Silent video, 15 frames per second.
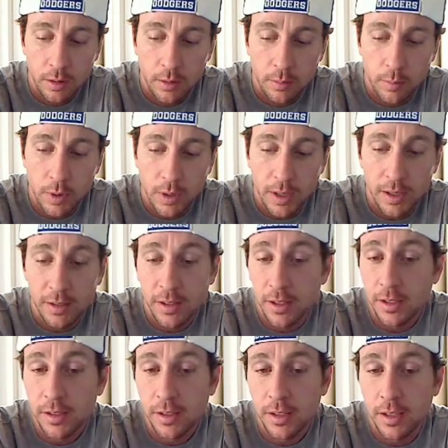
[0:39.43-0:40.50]
But I
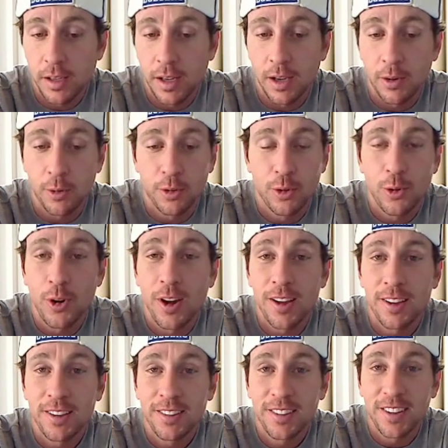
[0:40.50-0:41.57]
did it, and I was
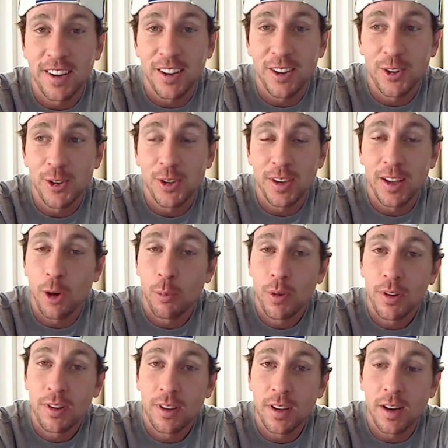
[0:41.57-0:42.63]
crying, and I couldn't help it,